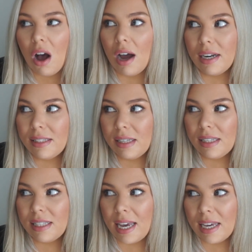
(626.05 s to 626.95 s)
I just need
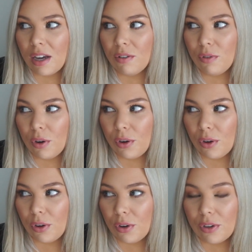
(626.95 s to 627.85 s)
to take a
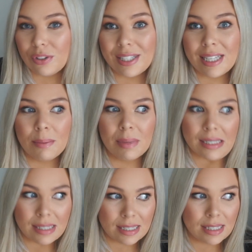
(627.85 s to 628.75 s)
photo to send my
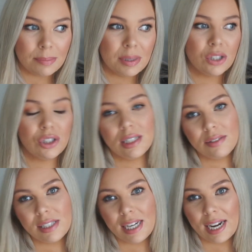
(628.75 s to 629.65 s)
sister because she
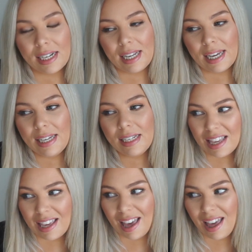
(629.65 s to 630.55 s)
lives in Adelaide.
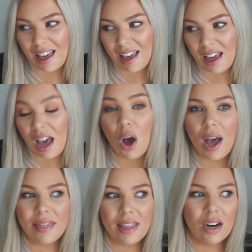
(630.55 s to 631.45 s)
Yeah,
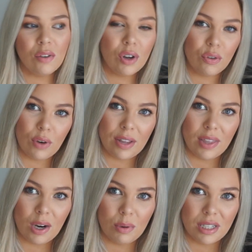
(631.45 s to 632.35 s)
and then I've got a friend
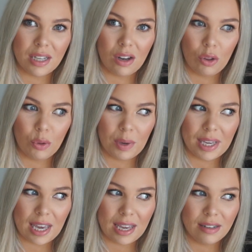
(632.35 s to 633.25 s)
that I want to tell on the
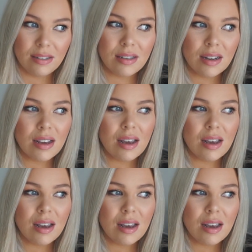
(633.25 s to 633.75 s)
weekend.